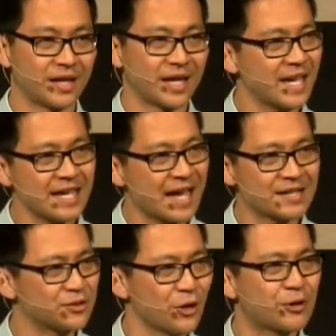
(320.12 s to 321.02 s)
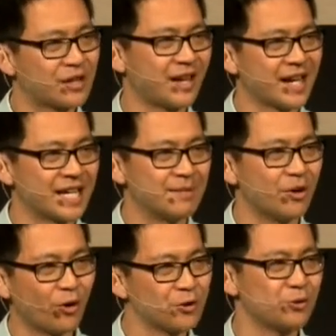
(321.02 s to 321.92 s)
He has no claim
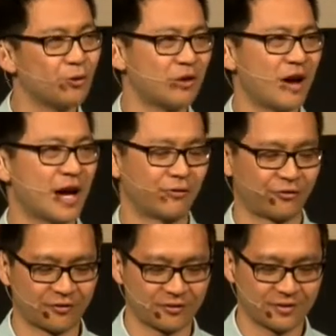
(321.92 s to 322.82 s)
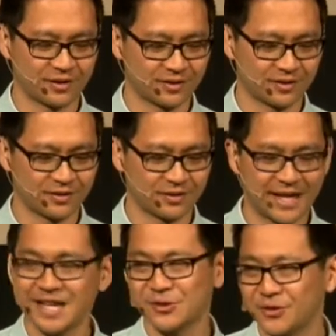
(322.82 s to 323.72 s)
on your life.
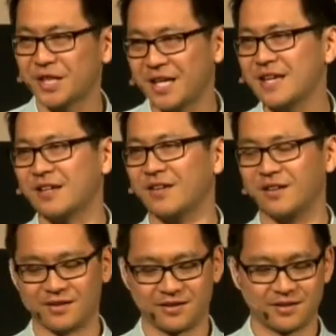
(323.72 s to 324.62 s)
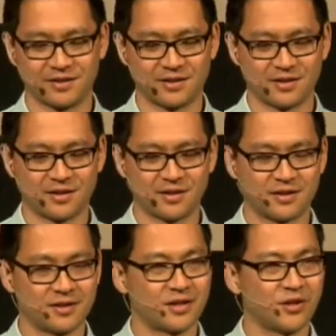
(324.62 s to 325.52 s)
He is not the king.
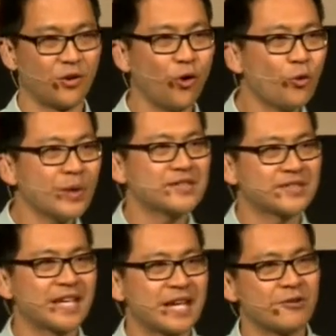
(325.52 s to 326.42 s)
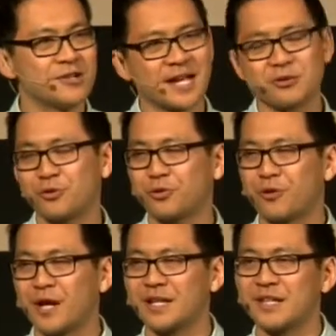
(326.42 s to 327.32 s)
All we see here in Daniel
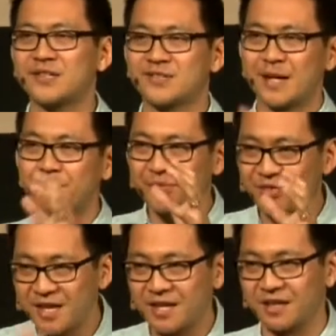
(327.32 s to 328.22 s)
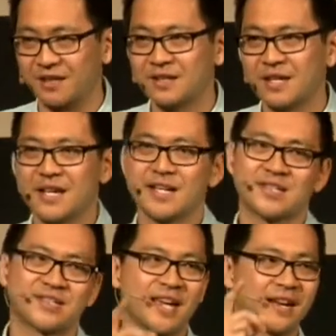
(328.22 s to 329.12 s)
3 is something
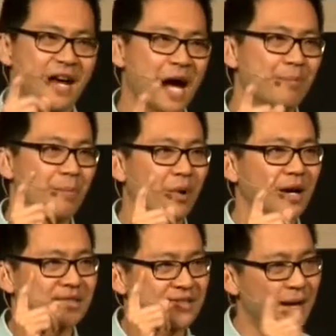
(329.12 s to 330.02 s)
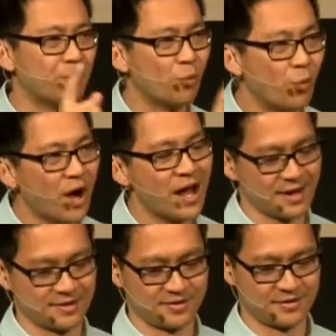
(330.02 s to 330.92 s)
set up by
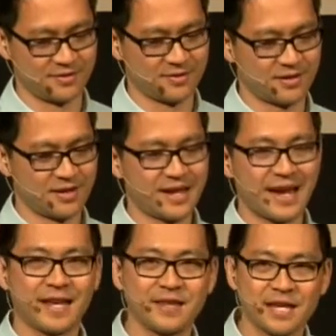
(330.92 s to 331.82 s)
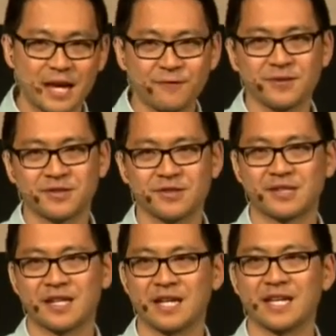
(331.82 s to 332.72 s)
someone. And the emphasis
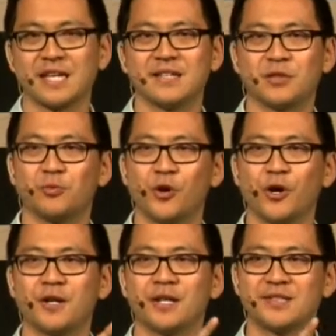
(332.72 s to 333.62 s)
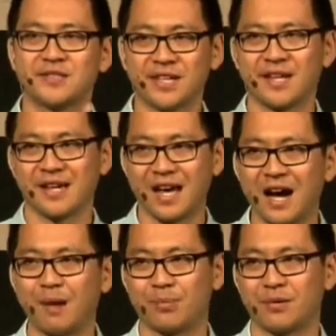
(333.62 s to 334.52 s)
here is the word set
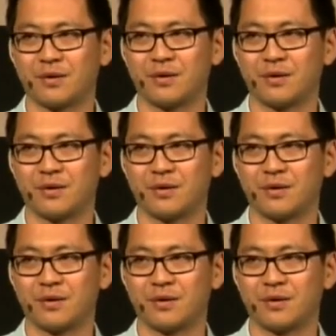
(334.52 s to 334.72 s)
up.